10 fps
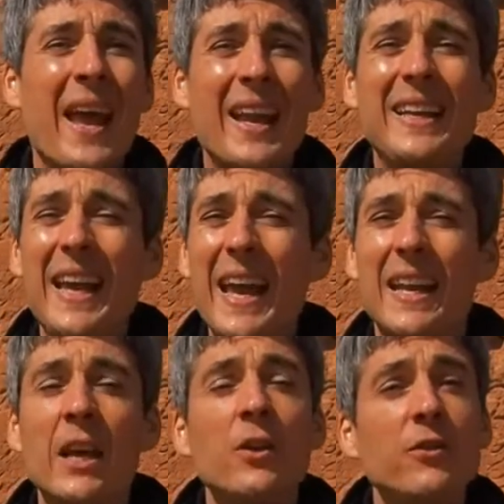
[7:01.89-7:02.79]
And again,
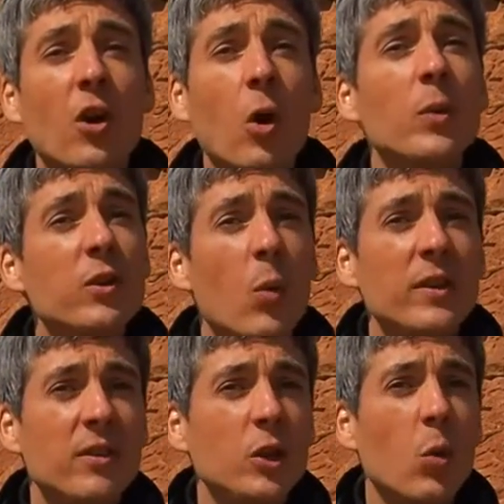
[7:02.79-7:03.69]
start with the
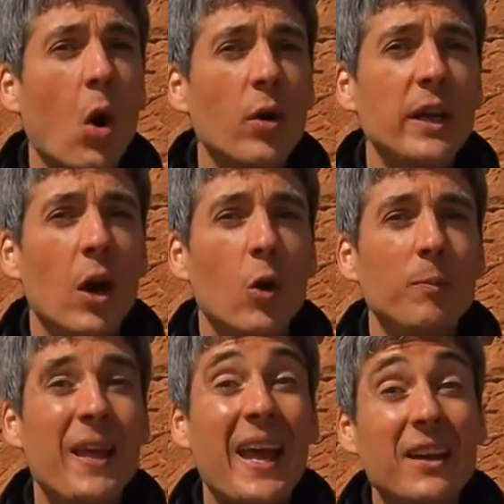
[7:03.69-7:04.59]
ones that you already own,
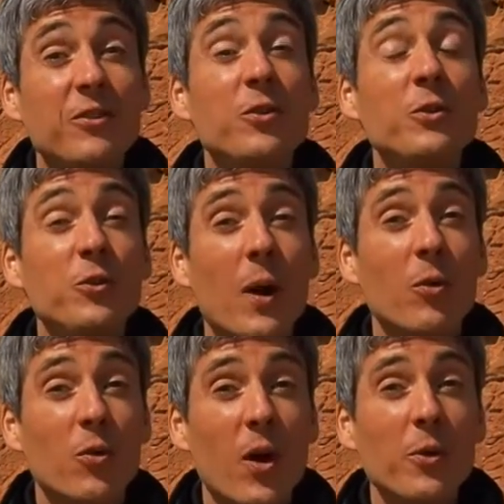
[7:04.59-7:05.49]
and as soon as you
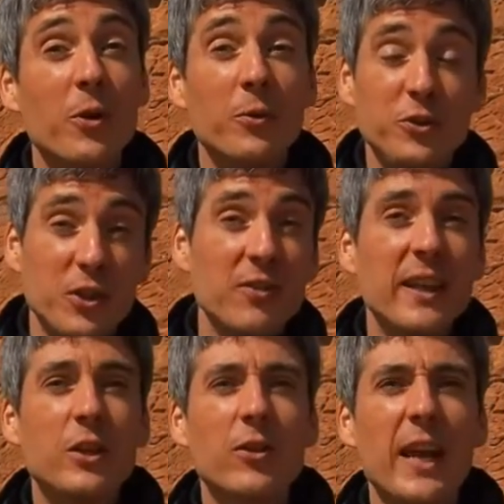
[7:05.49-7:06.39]
outgrow those, just
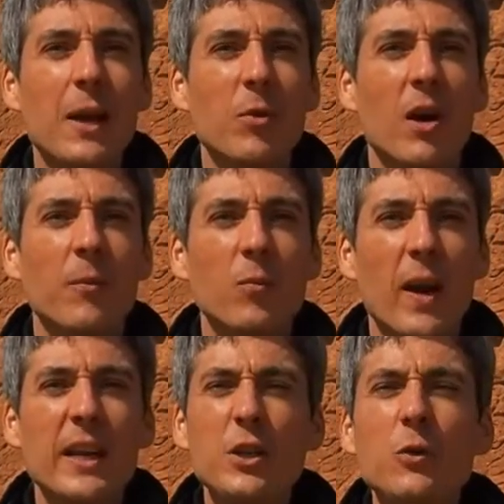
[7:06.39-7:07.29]
like your camera,
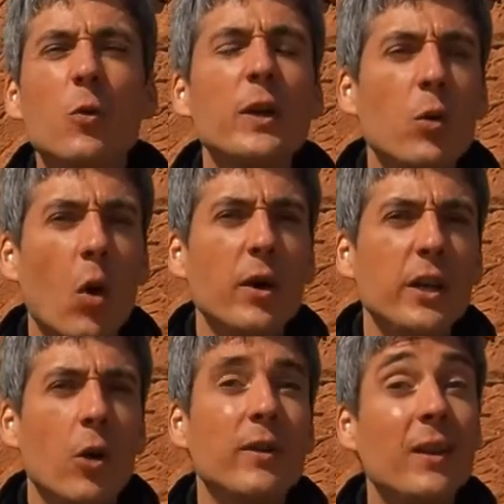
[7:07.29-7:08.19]
right? Use what you
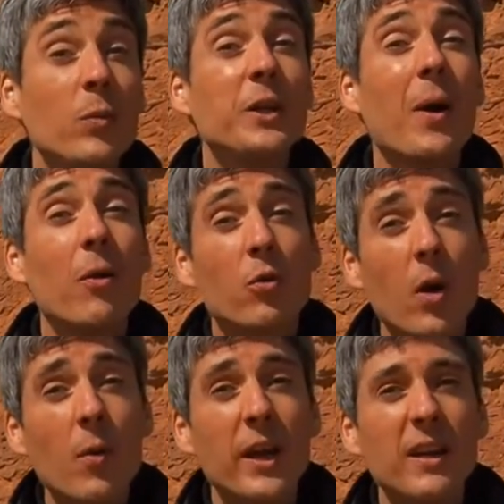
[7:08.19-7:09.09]
already own, and then when you
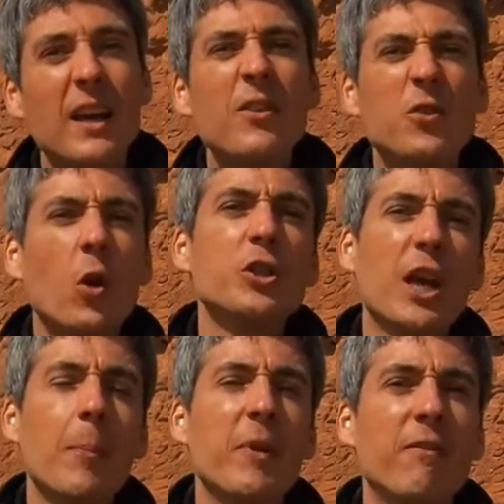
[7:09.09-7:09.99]
outgrow it, start
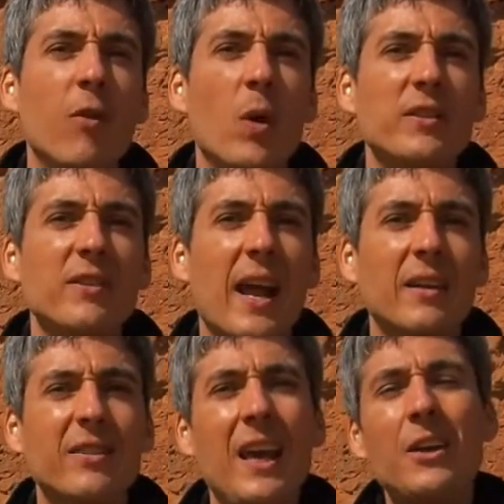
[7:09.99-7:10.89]
shopping for what's
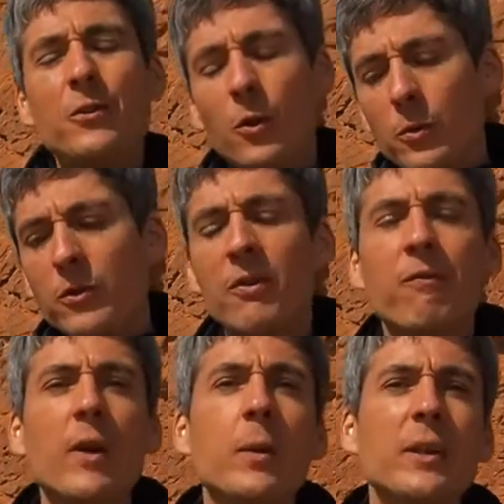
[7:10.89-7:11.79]
next. So those are some
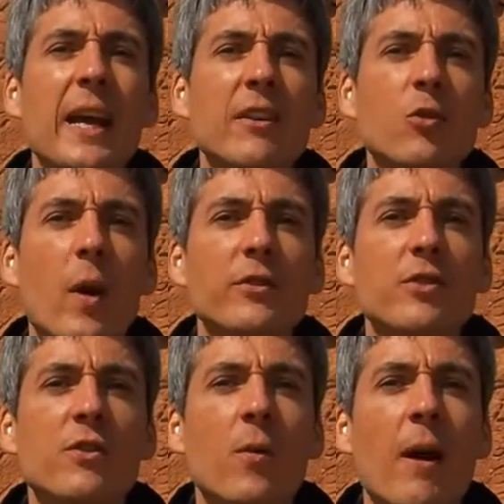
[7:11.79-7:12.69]
frequently asked
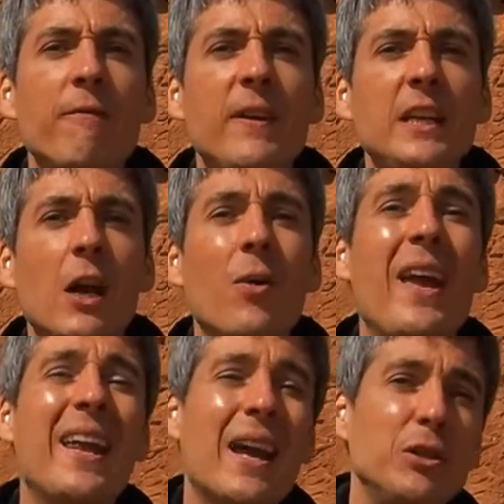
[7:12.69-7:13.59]
questions around video.
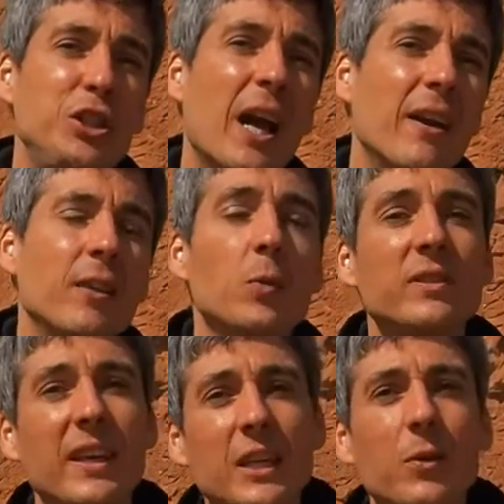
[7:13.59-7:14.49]
Now Jonathan will
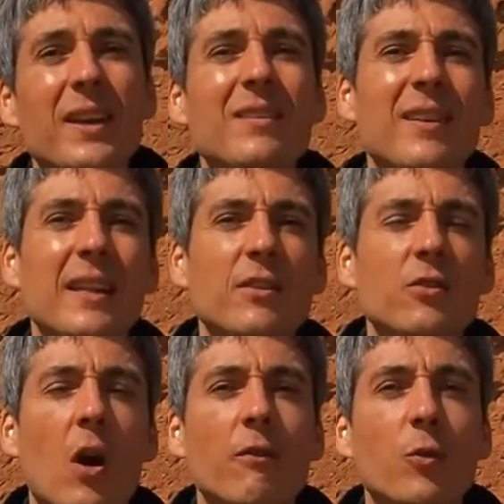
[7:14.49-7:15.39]
take you inside the
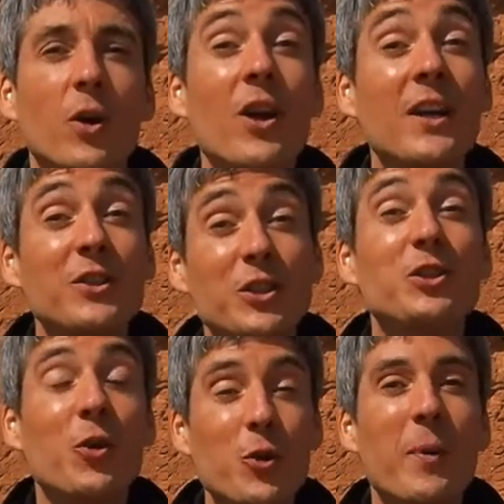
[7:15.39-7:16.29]
software to
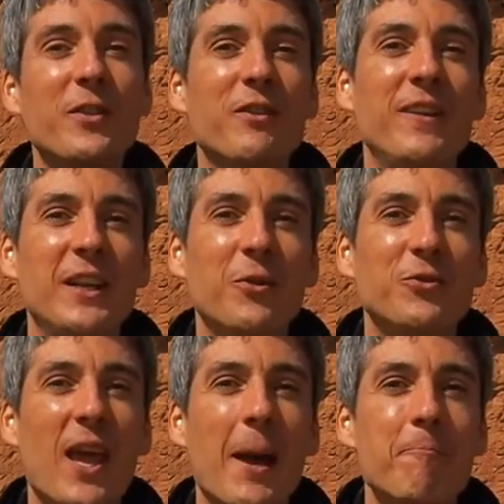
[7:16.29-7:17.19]
show you about the Videos
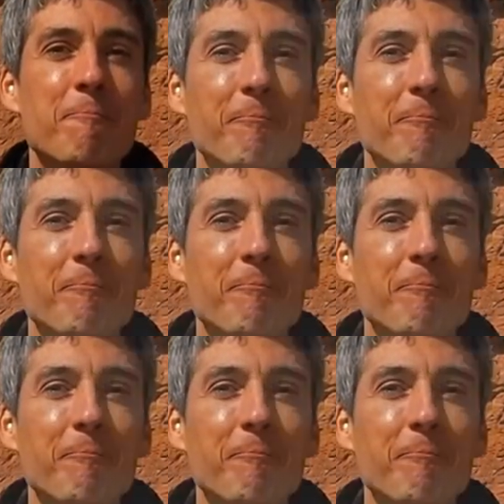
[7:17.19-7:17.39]
tab.